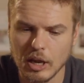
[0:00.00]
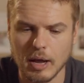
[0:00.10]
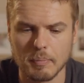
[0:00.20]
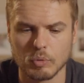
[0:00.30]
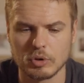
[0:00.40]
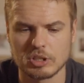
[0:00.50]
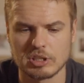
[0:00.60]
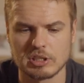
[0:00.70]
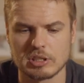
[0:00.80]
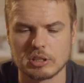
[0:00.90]
Um, which
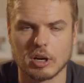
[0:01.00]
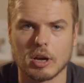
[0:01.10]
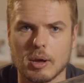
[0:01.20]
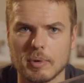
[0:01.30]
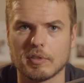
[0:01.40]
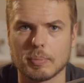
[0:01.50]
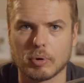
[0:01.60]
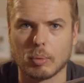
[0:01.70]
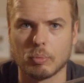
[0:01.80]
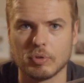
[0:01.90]
is you know a bit of a
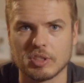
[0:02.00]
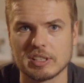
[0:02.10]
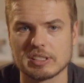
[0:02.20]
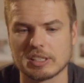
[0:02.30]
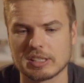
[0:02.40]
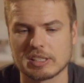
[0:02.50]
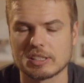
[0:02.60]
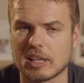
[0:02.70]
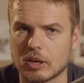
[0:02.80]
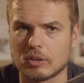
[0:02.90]
problem with these things
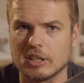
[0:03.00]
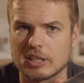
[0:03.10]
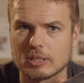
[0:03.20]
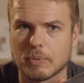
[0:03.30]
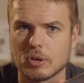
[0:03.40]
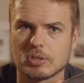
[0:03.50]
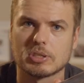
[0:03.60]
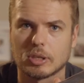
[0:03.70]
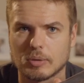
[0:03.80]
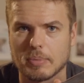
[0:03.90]
because they only expose a
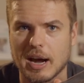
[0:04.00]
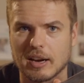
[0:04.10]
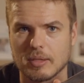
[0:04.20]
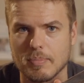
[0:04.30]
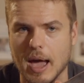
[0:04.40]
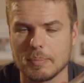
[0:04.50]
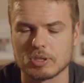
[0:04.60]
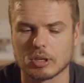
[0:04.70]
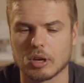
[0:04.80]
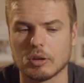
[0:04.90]
certain part of the map
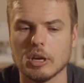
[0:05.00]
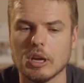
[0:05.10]
so